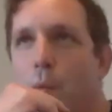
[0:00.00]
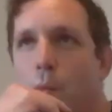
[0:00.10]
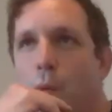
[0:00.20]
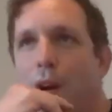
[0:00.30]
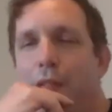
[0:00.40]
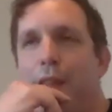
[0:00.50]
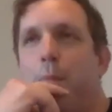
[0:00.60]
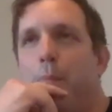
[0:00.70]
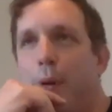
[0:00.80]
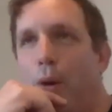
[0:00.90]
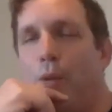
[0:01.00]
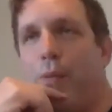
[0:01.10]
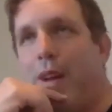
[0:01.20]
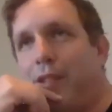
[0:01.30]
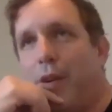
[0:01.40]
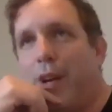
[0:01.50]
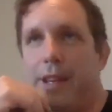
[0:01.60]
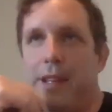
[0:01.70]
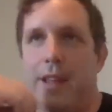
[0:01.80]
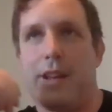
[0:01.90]
well, I think both, right? So I
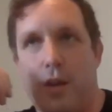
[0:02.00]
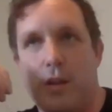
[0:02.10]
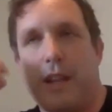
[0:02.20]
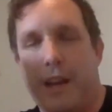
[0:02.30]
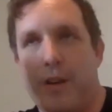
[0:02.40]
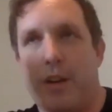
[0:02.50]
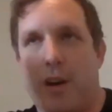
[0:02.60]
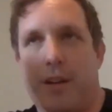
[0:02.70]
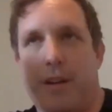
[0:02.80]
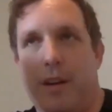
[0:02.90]
think that layering on a,